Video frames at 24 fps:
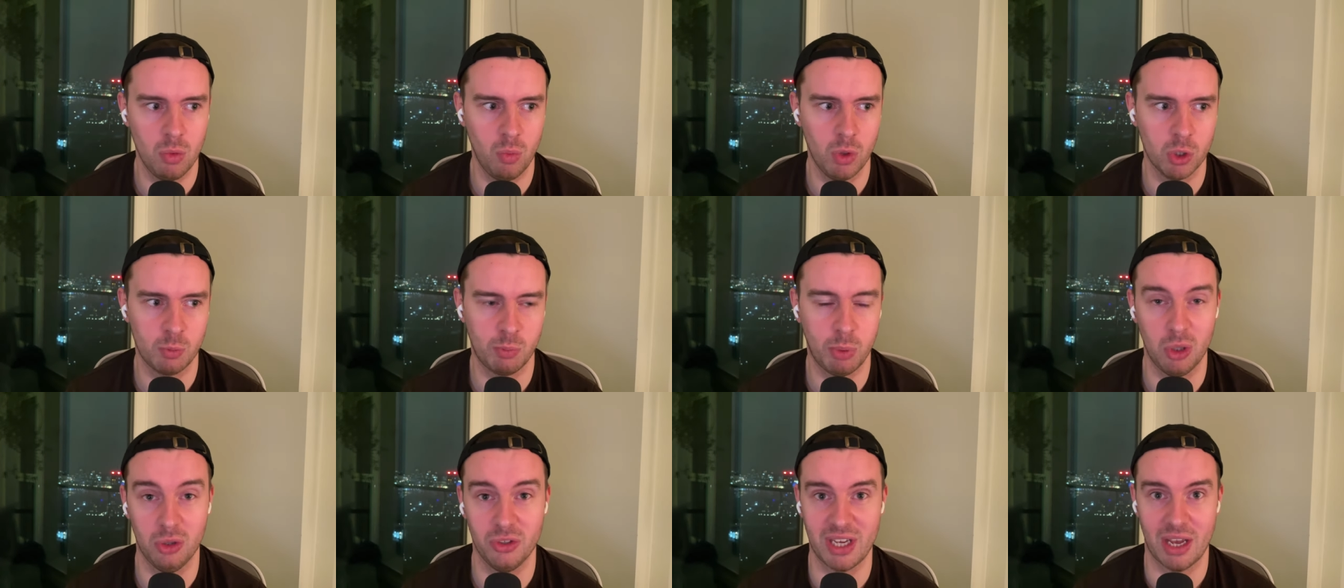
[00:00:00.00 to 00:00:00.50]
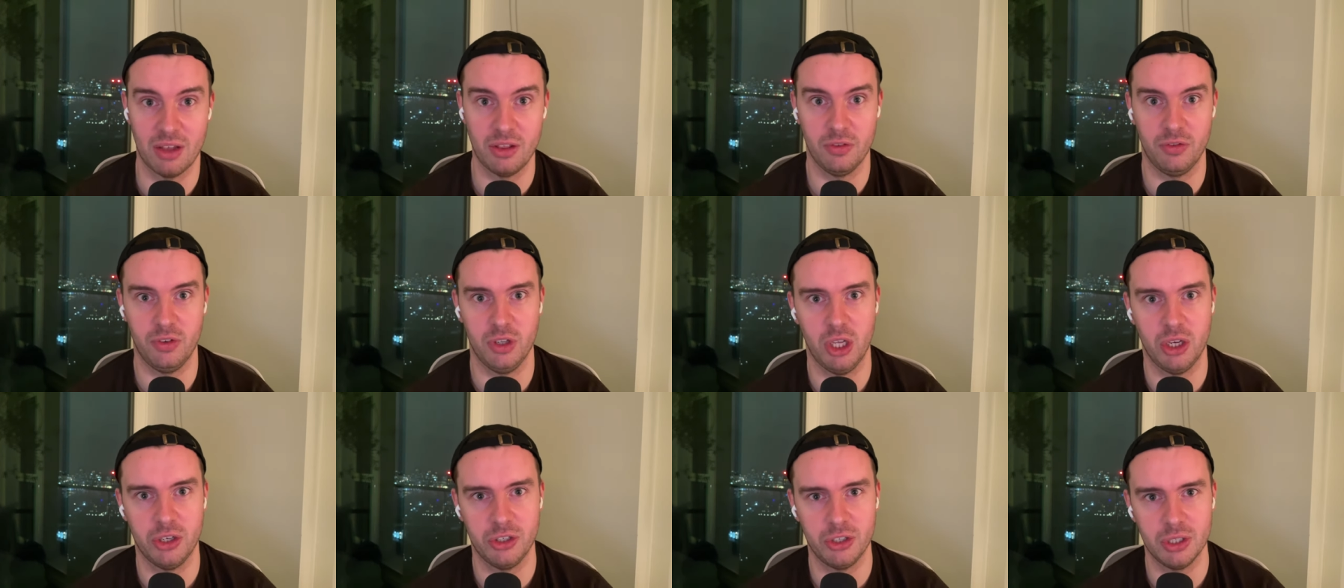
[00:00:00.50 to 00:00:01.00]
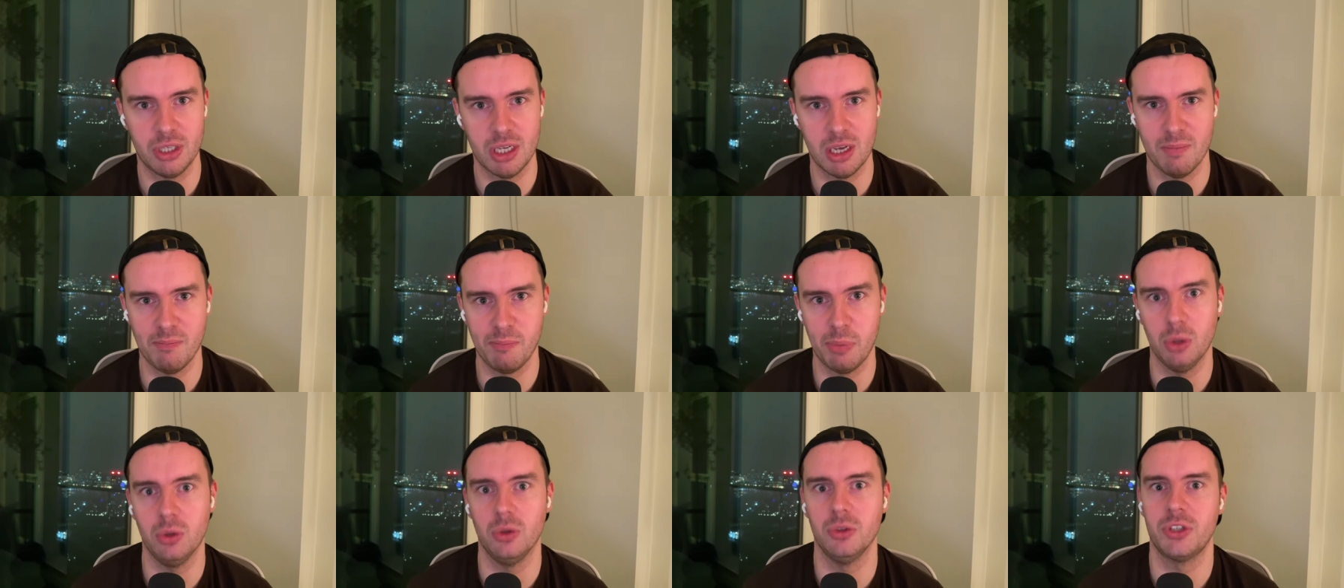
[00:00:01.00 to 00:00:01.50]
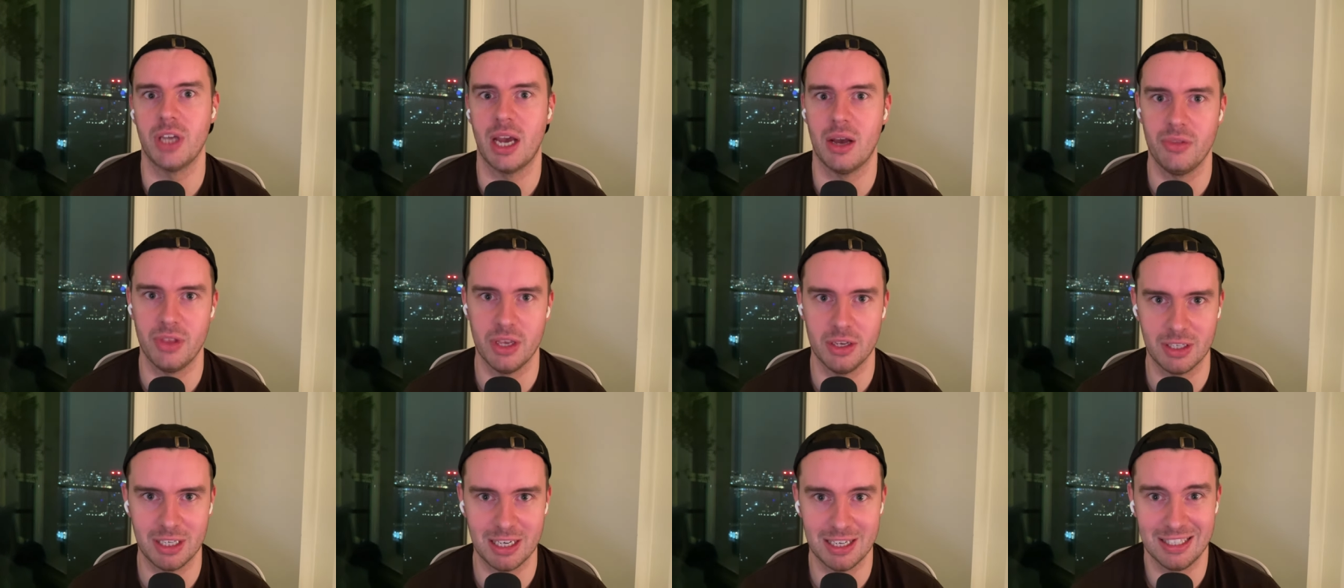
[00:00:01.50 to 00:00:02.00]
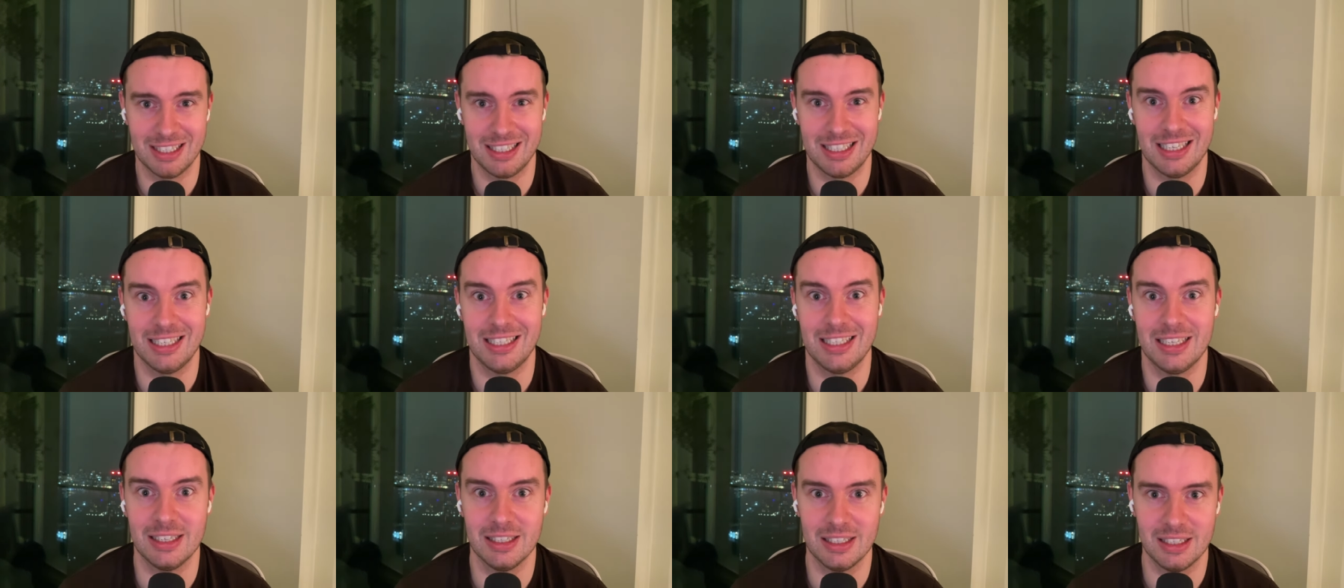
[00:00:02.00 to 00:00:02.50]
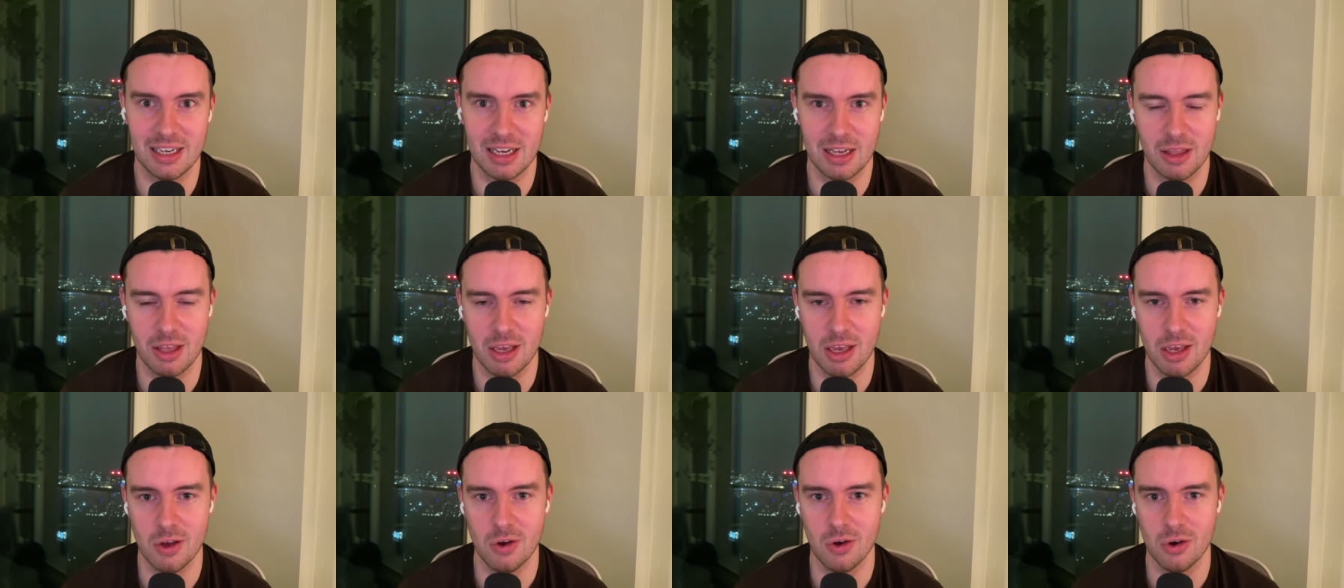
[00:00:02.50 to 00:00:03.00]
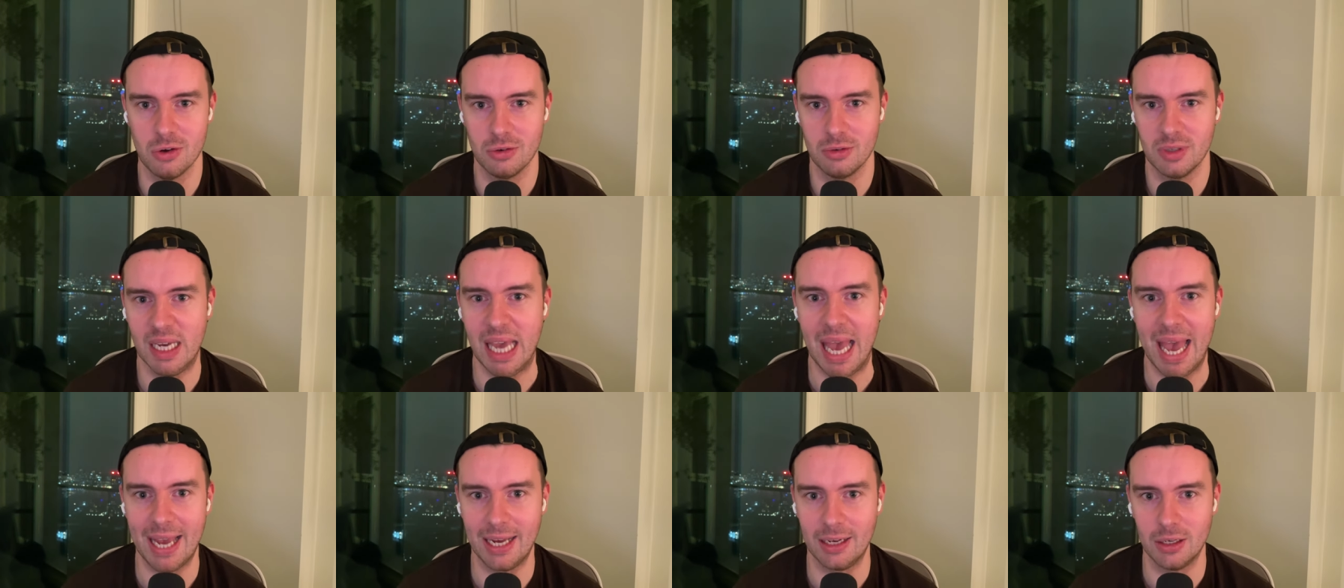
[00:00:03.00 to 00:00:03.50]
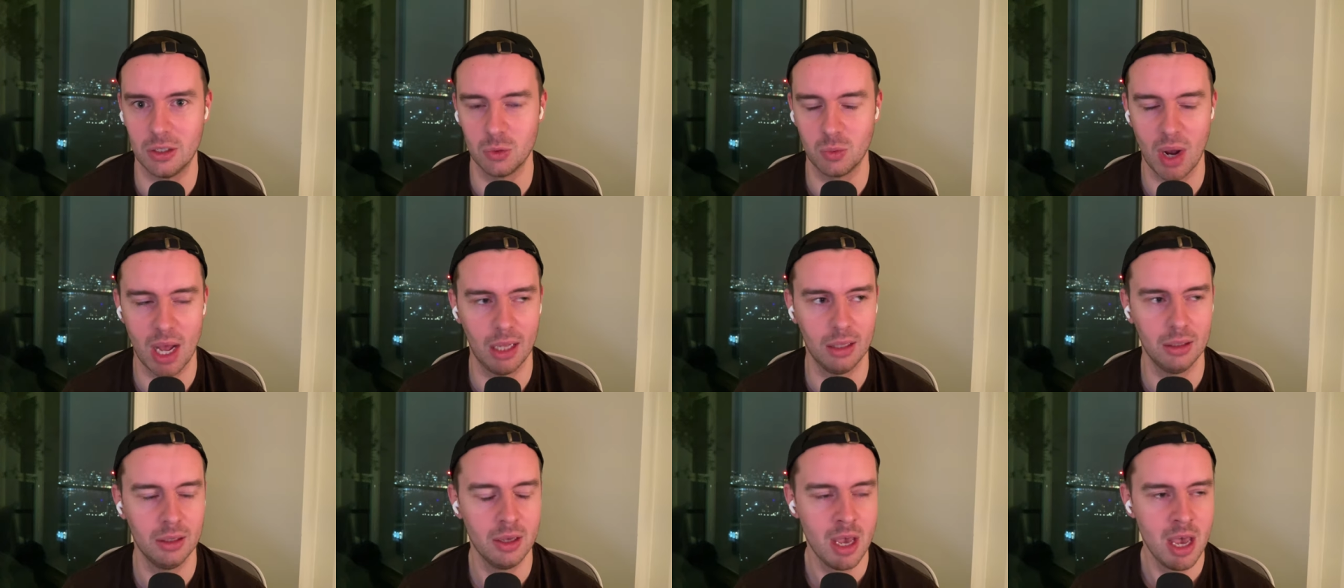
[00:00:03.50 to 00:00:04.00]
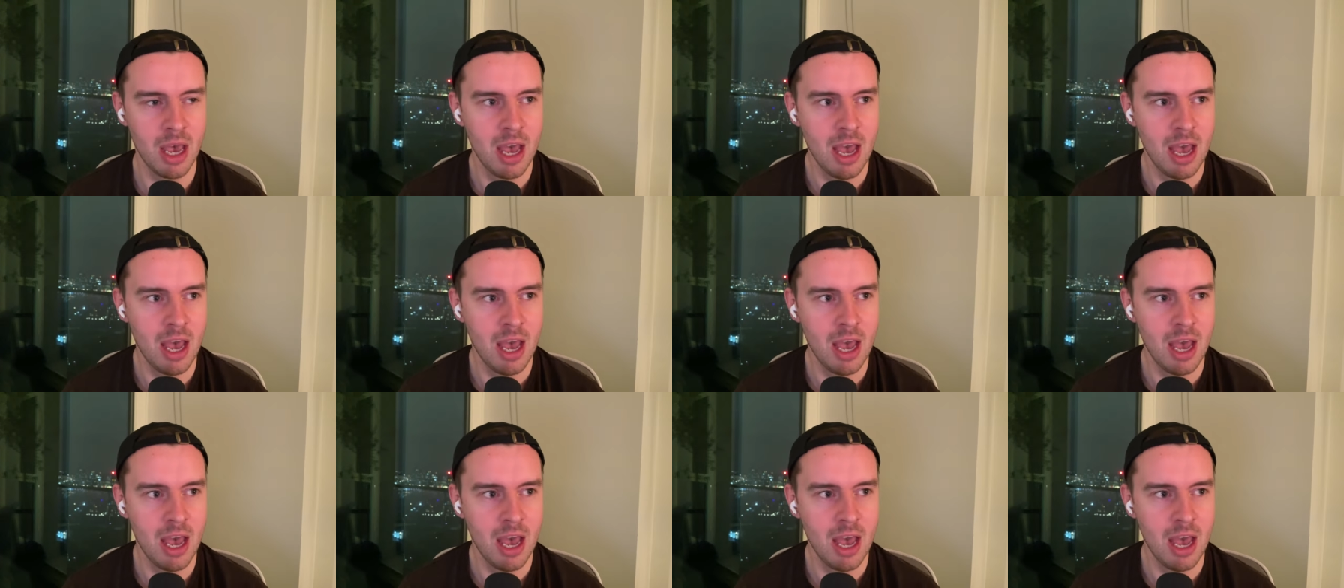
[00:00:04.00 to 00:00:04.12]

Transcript: which pulls out the velocity and pulls out this consistency that you're getting as well.